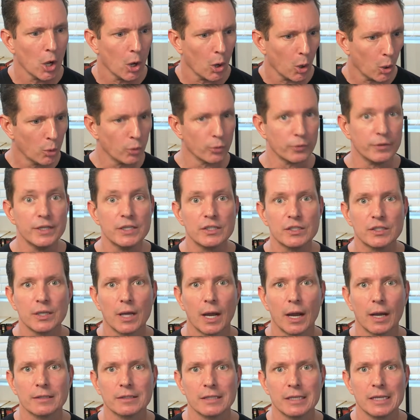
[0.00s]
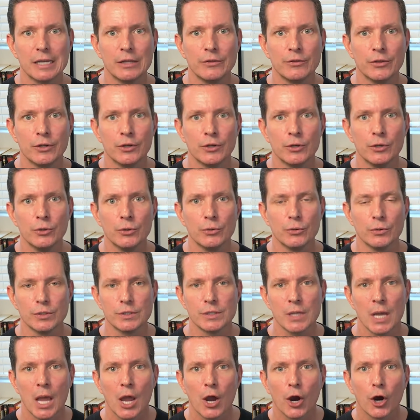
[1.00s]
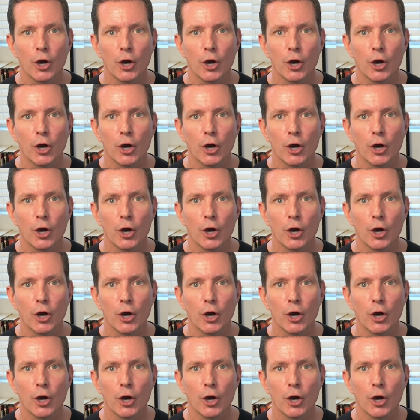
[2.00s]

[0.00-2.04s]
Oh, this stock's in the news.